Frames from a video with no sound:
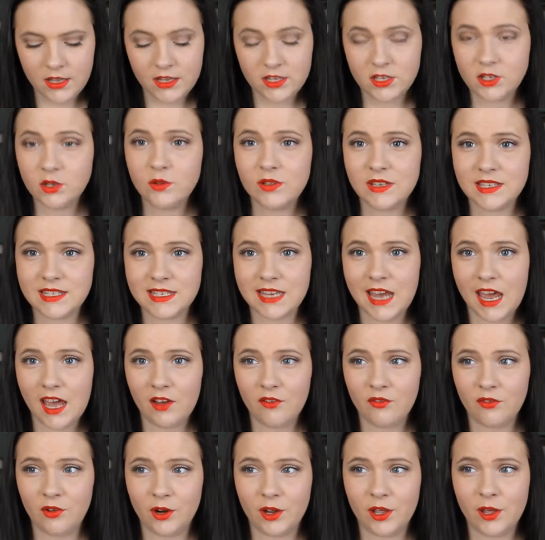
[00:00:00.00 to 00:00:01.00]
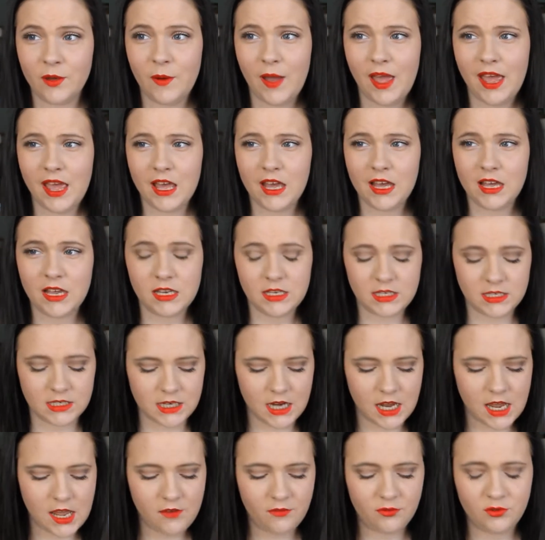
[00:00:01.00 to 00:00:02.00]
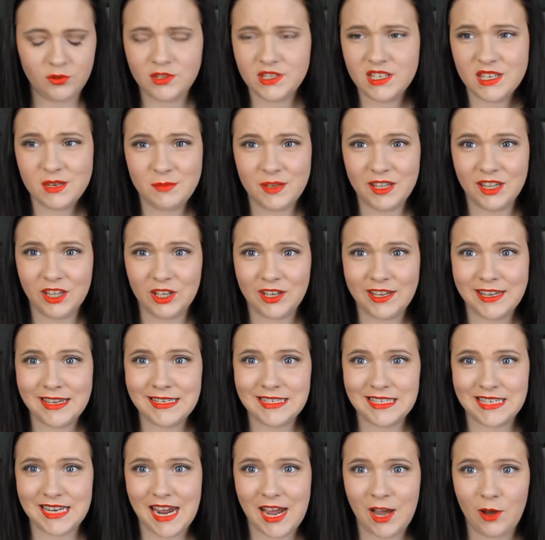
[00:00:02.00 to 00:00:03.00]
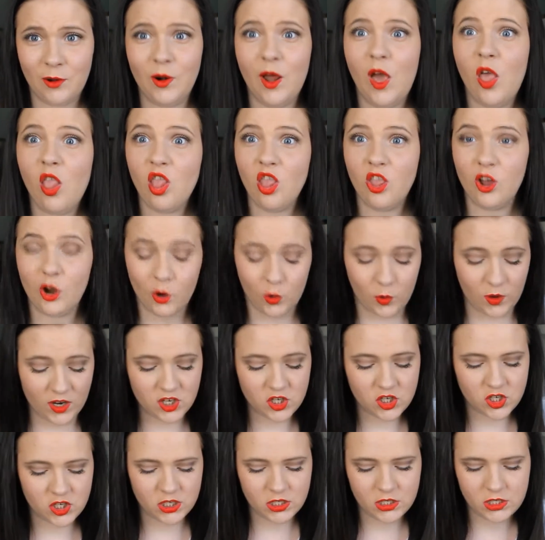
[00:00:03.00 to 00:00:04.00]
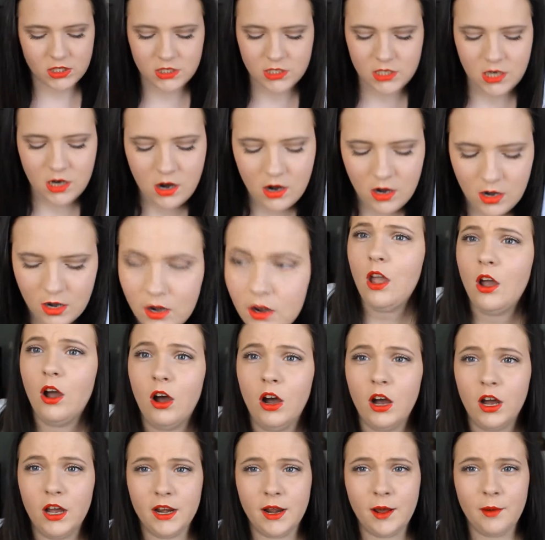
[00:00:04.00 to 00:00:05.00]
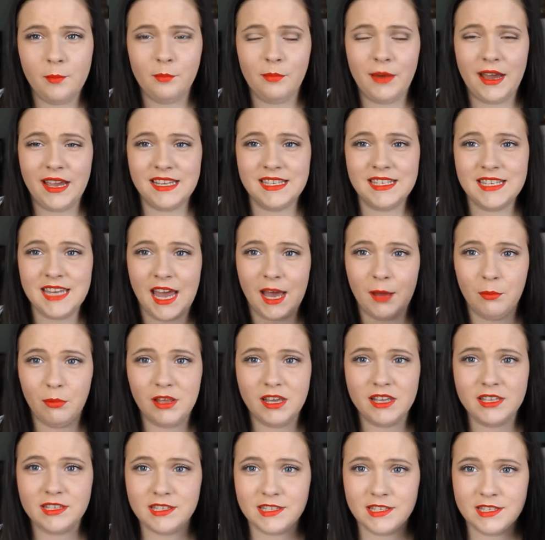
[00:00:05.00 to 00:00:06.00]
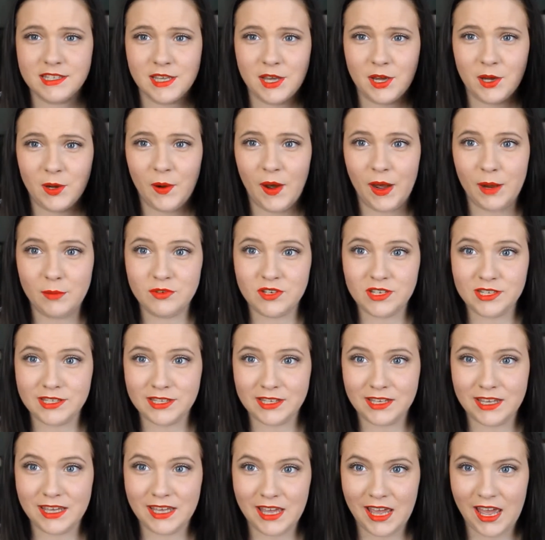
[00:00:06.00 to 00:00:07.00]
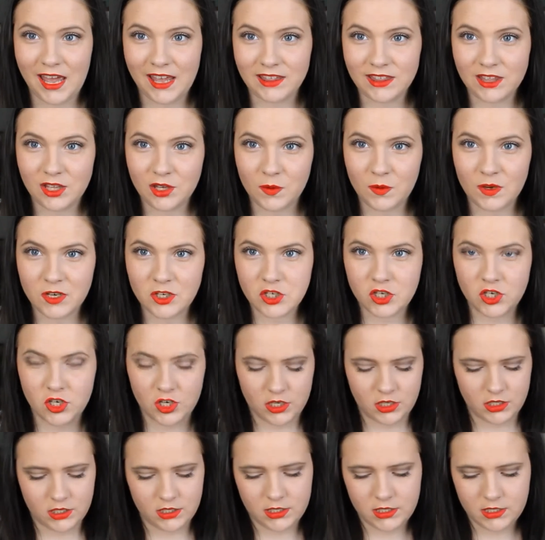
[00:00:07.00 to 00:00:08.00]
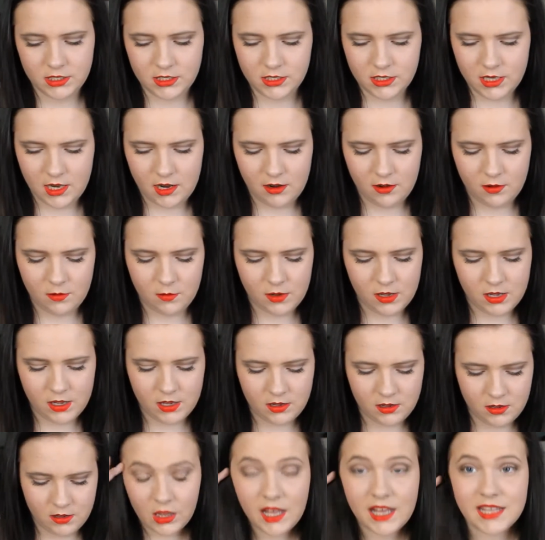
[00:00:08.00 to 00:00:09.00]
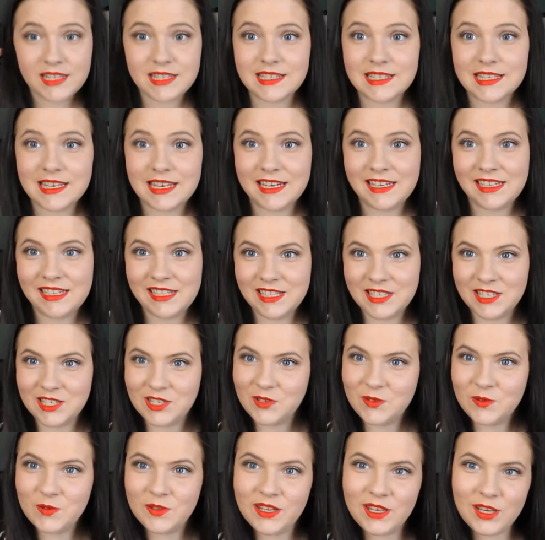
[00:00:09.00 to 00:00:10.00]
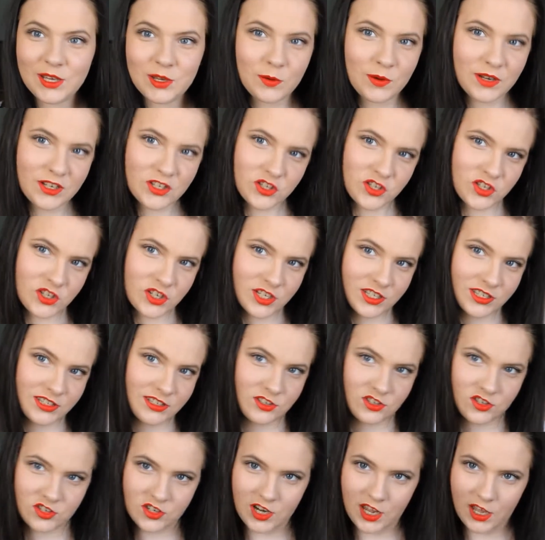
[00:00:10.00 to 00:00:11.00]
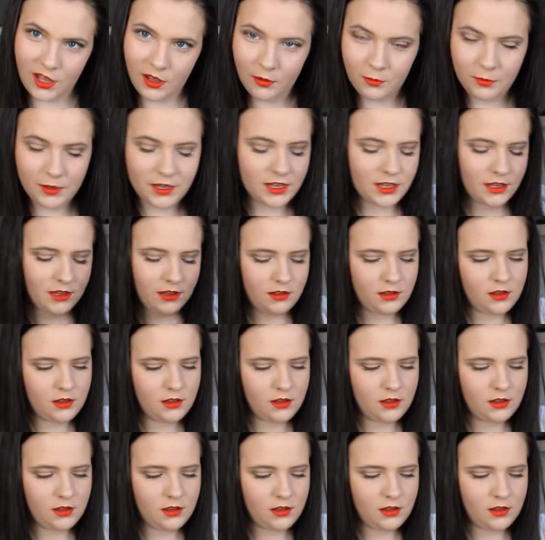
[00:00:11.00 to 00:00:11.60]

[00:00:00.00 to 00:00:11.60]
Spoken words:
do this tag for you, and if you see me looking down, the questions are on my tablet, so I'm just looking at the questions. So let's get into the questions, shall we?